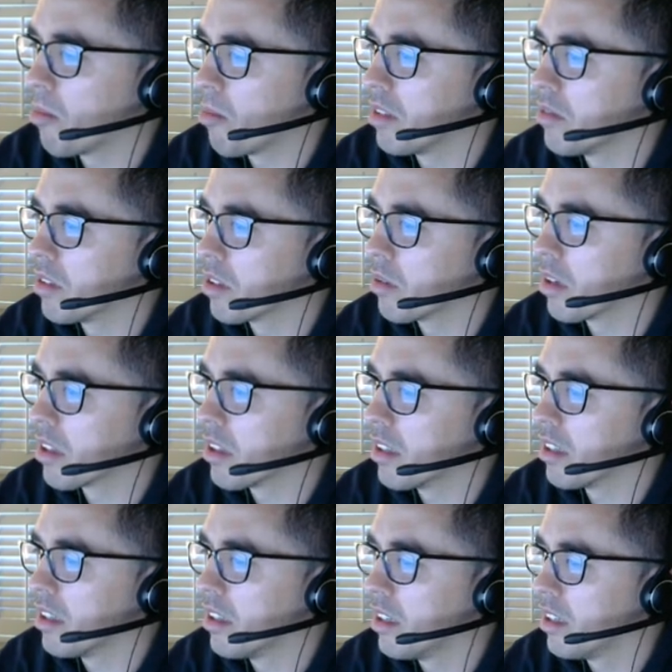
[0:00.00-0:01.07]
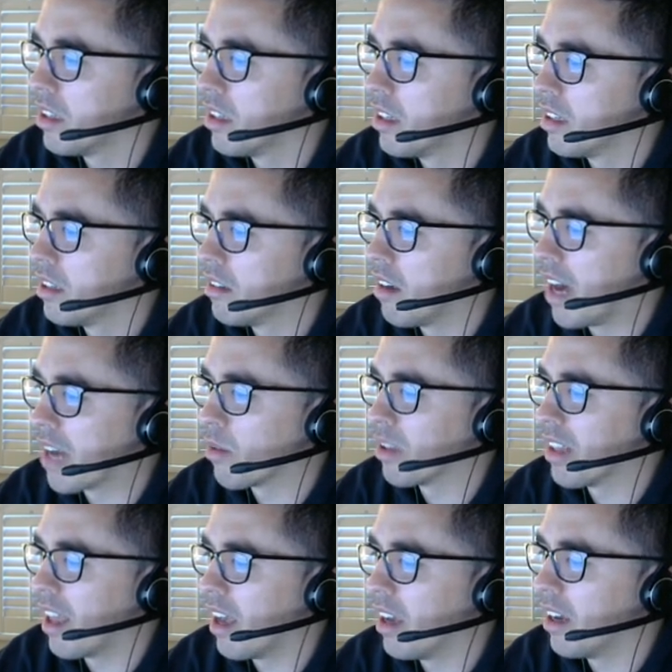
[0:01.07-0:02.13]
play really quickly.
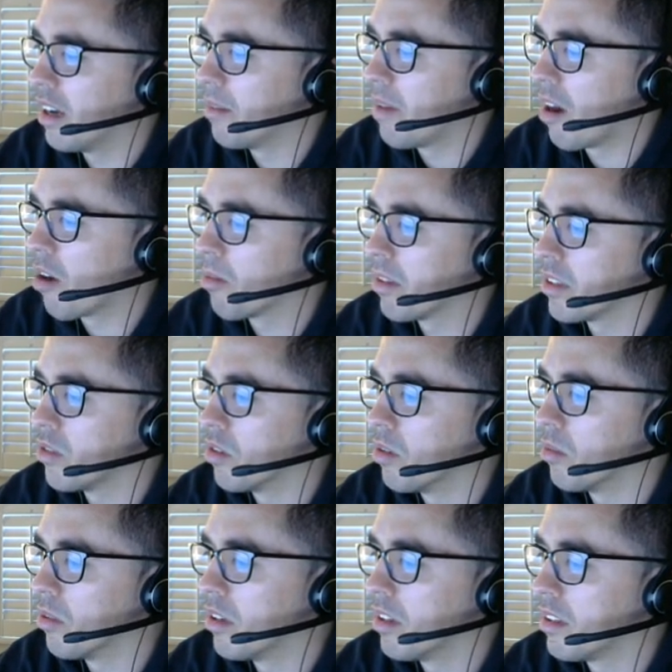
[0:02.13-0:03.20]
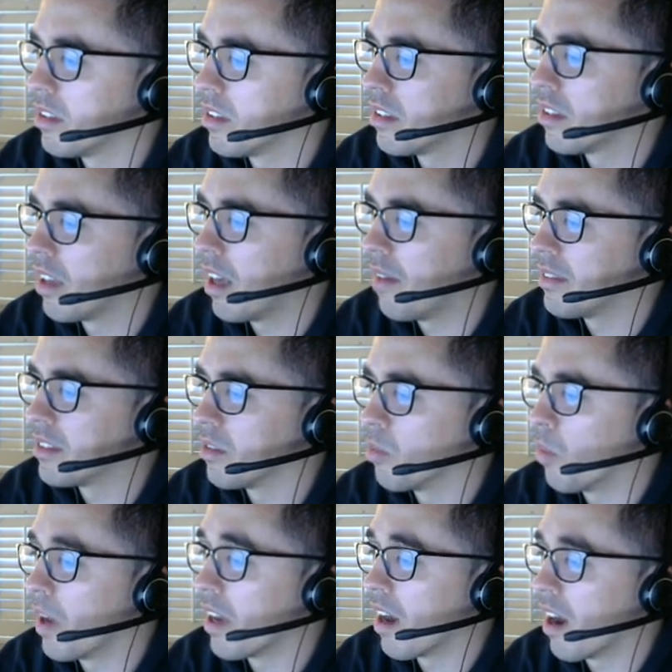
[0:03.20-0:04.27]
Ottawa power play unit one, obviously
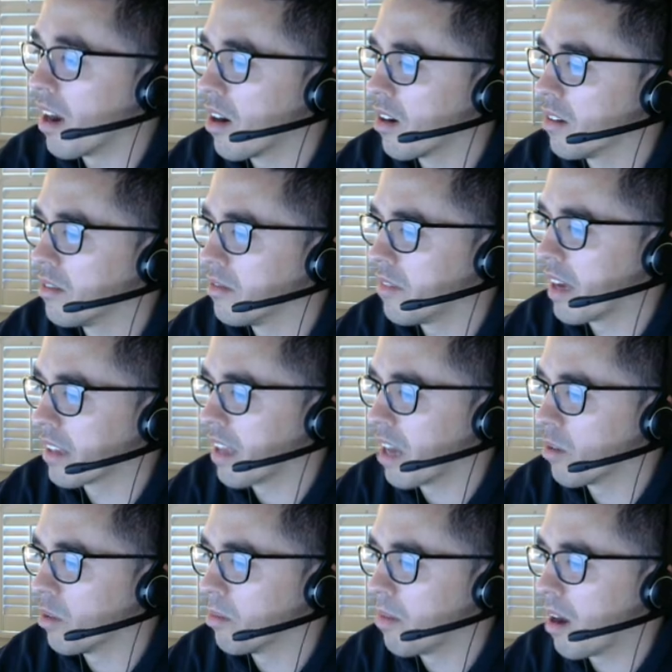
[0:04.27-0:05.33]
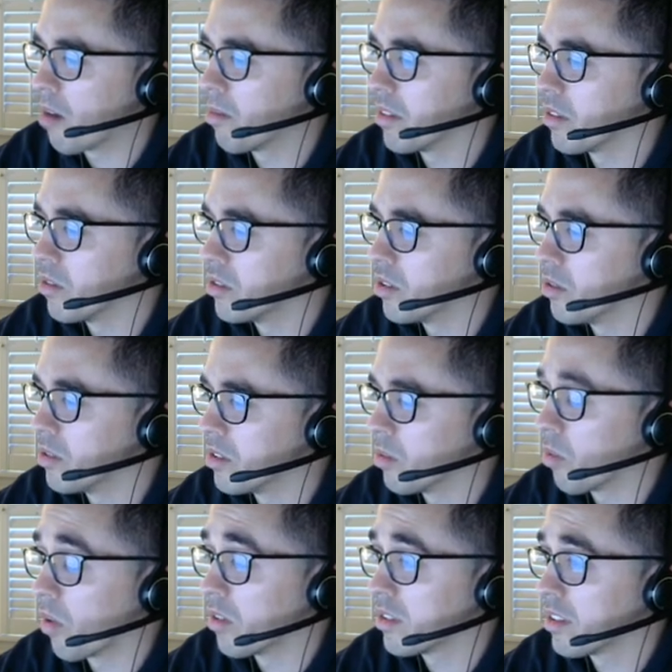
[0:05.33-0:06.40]
way higher. In fact, Ottawa power play unit two is the
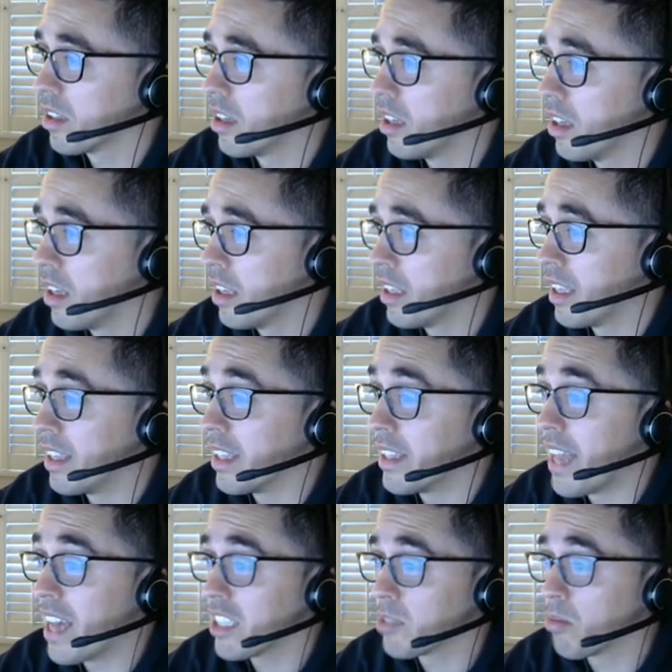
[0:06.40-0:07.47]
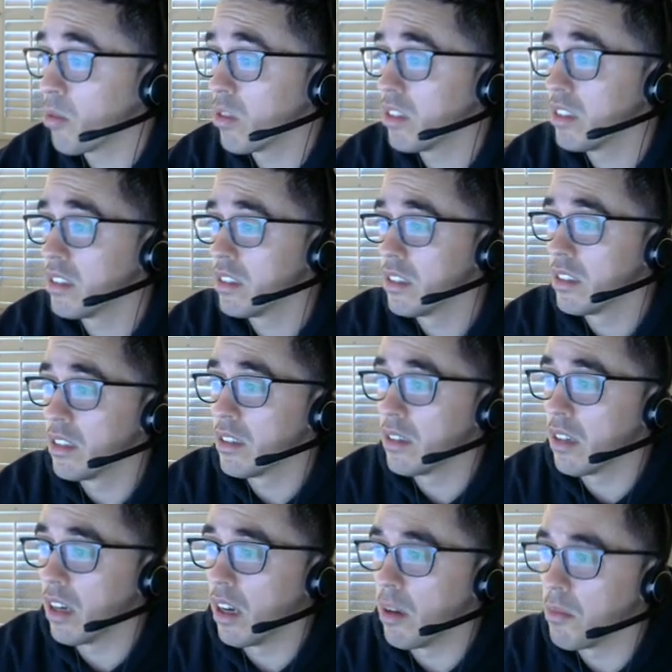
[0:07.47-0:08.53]
worst in the dashboard.
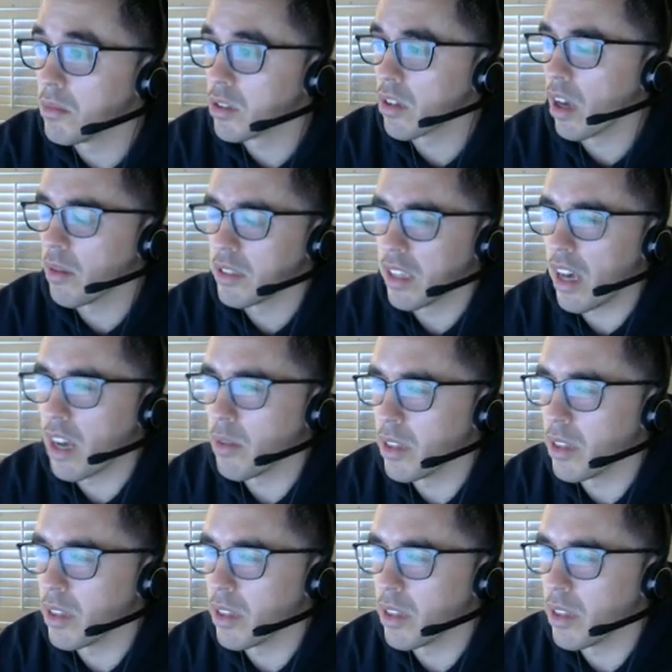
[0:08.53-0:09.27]
So yeah, I would say Ottawa